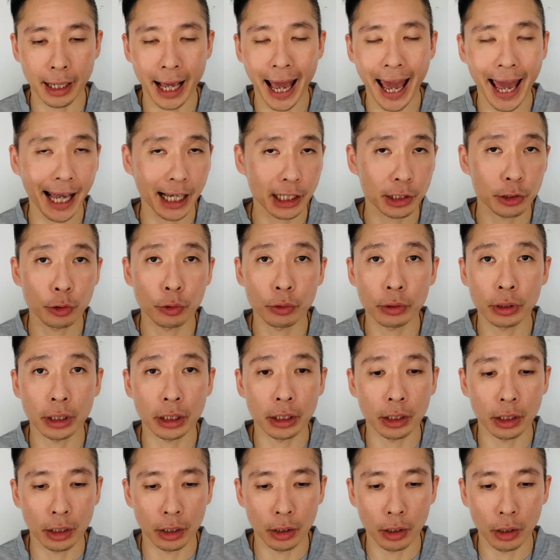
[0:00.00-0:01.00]

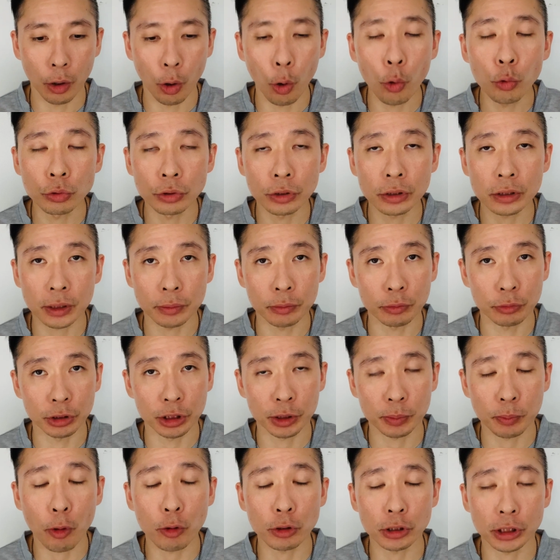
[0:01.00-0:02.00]
actually own some
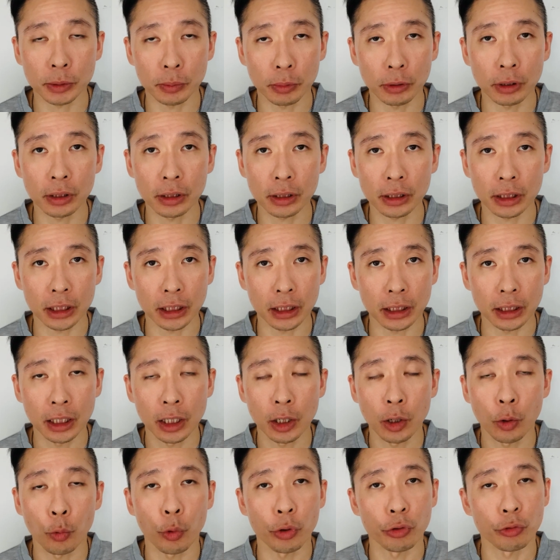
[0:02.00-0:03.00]
responsibility
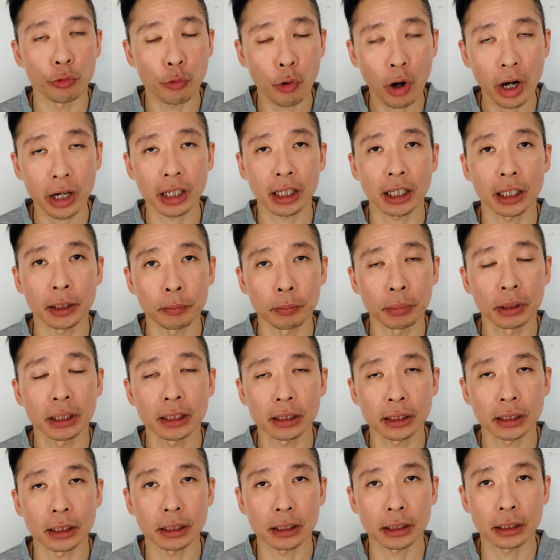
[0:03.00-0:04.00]
when running a
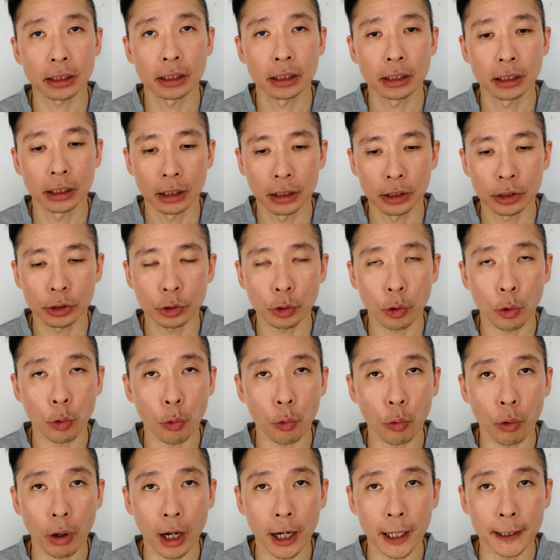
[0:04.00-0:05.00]
business.
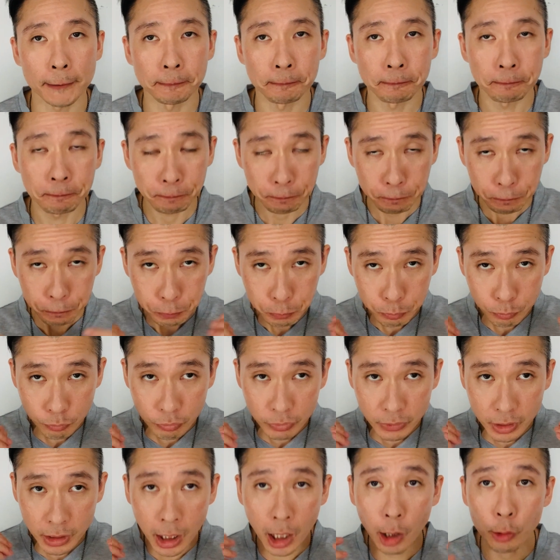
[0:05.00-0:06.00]
So,
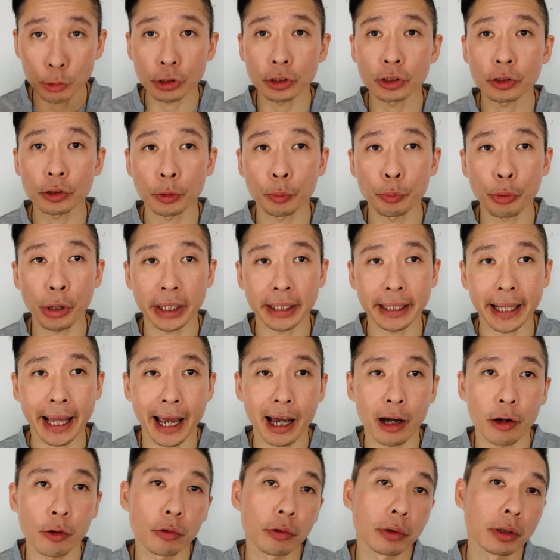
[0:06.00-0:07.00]
I was just going to break
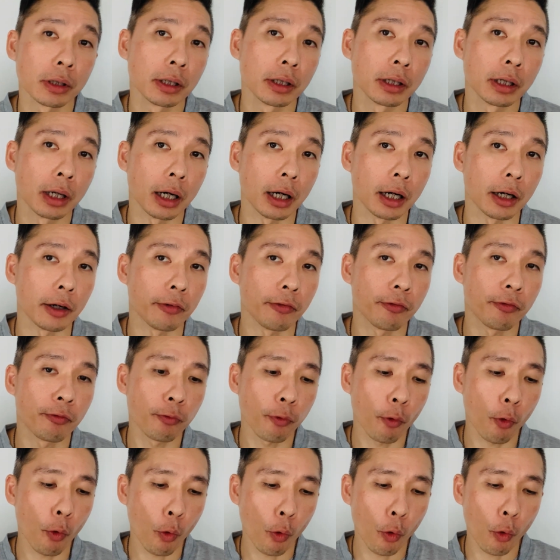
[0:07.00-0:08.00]
down
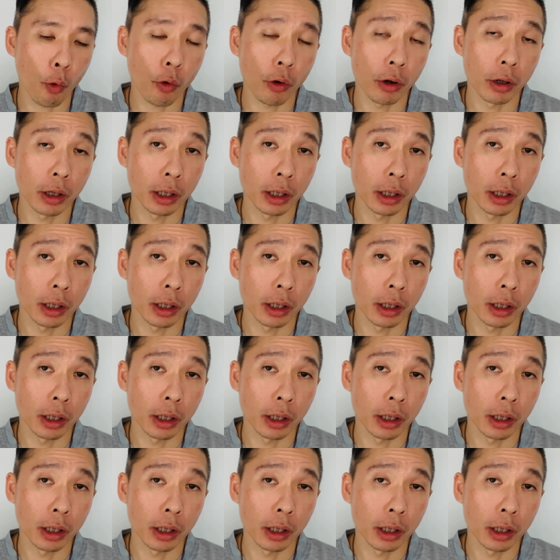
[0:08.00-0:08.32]
four